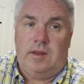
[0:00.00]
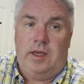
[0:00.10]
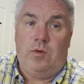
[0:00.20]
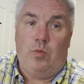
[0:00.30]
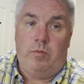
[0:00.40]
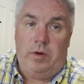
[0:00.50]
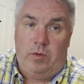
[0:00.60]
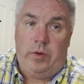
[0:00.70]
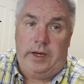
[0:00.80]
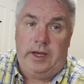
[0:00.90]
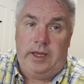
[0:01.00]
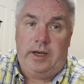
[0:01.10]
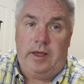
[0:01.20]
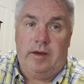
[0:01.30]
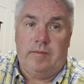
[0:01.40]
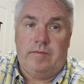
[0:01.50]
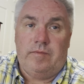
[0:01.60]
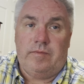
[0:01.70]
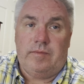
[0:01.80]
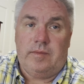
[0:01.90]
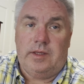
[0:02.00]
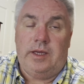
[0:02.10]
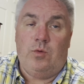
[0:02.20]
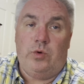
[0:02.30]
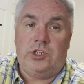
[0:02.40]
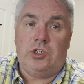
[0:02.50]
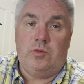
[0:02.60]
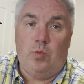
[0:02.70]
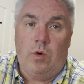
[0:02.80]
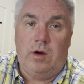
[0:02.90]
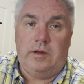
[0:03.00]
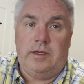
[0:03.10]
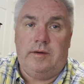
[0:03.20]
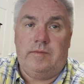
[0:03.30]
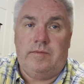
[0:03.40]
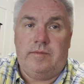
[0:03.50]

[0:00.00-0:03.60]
And but we need him and we should want him.